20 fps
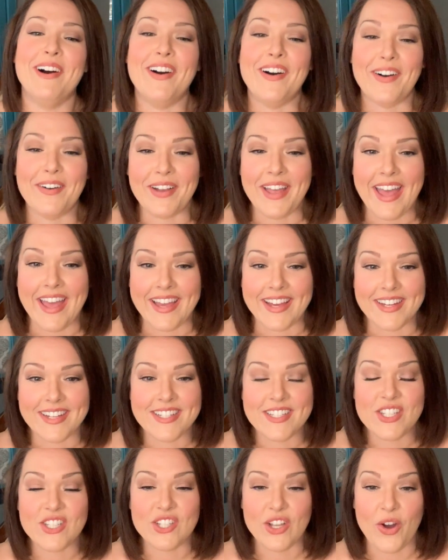Okay,
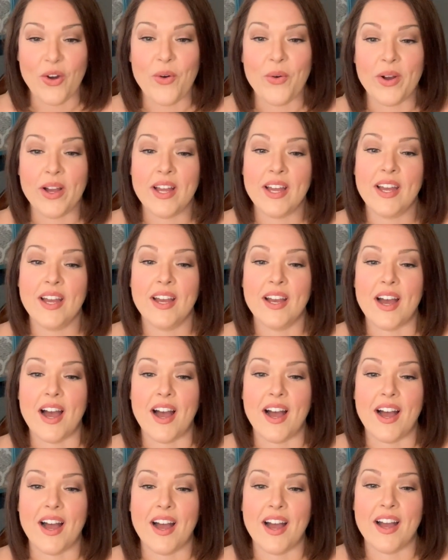so
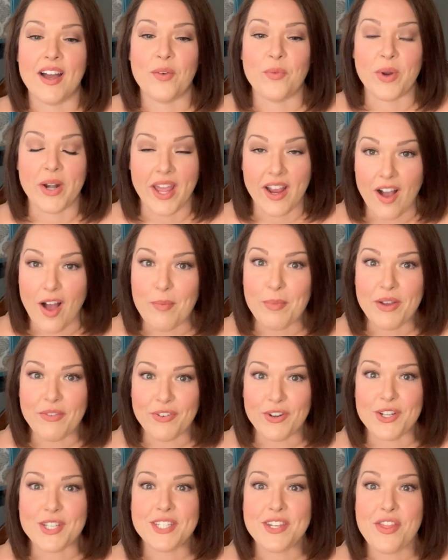when I got my
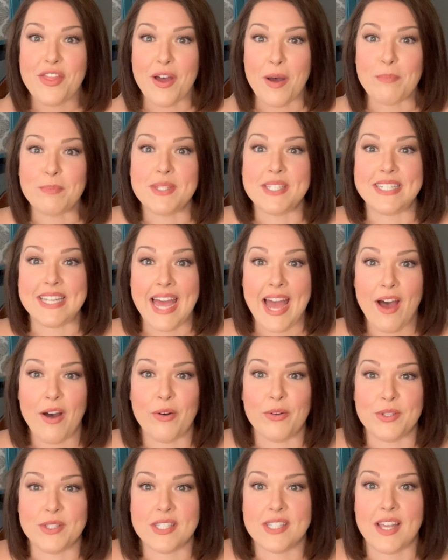first thumbs
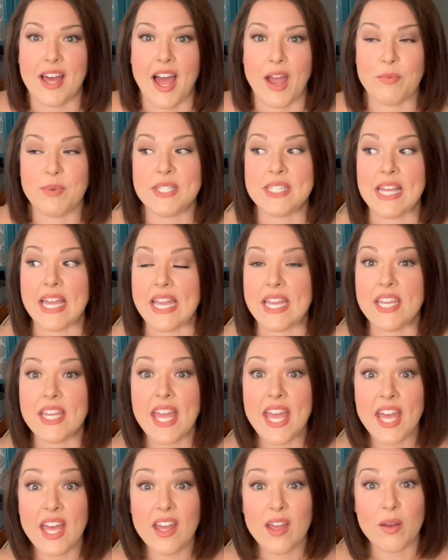downs, I was like,
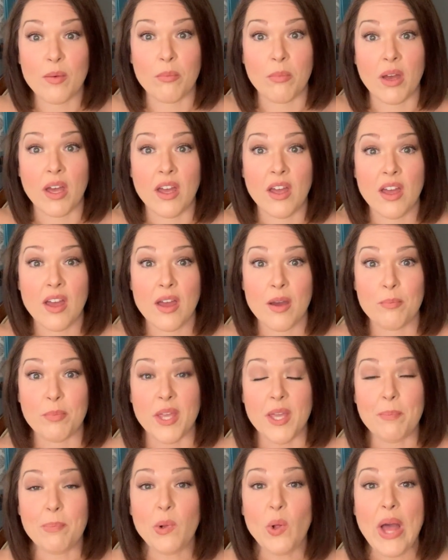Kim,
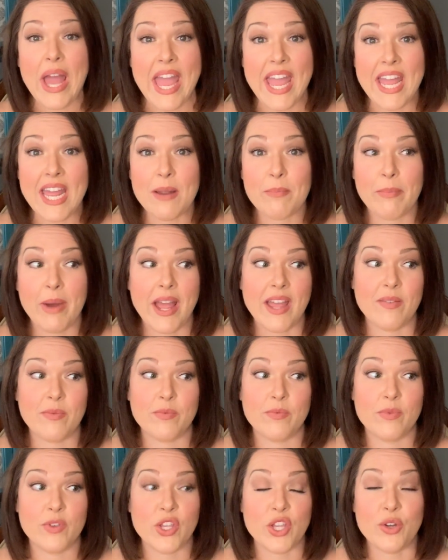people hate my
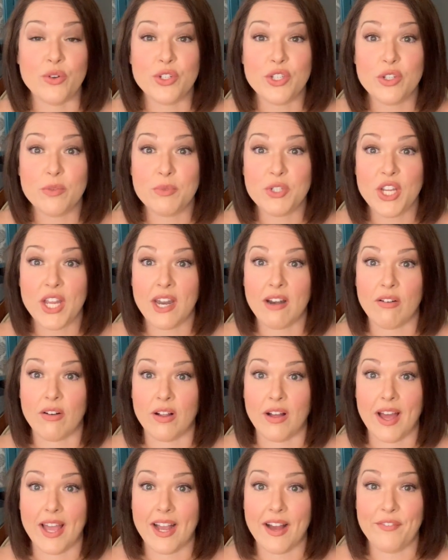YouTube channel.
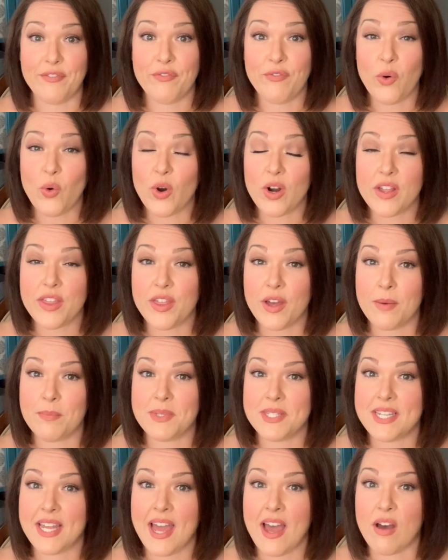I got 4
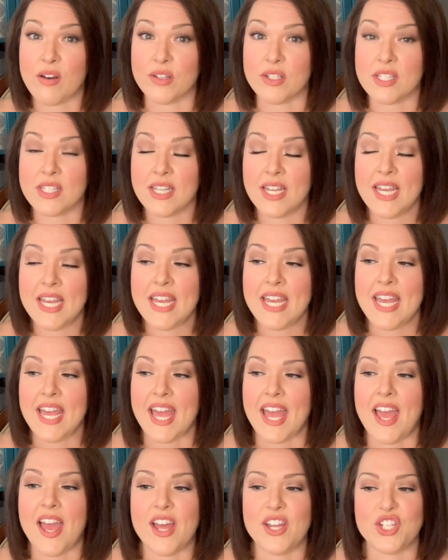thumbs downs.
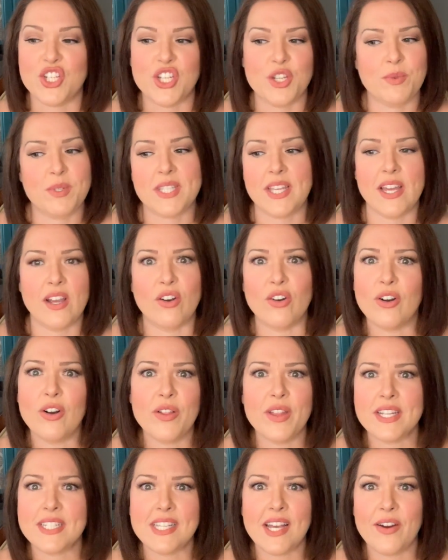And she was like, girl,
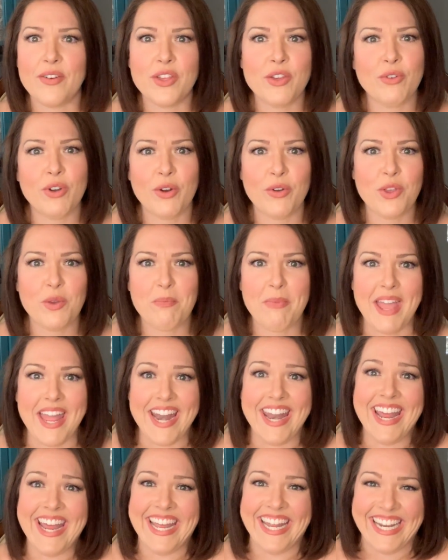that's how you know you
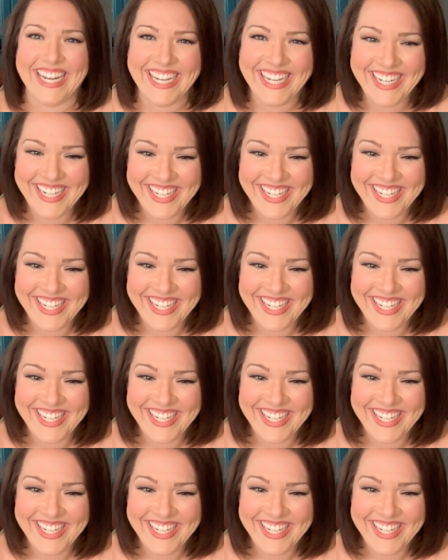made it.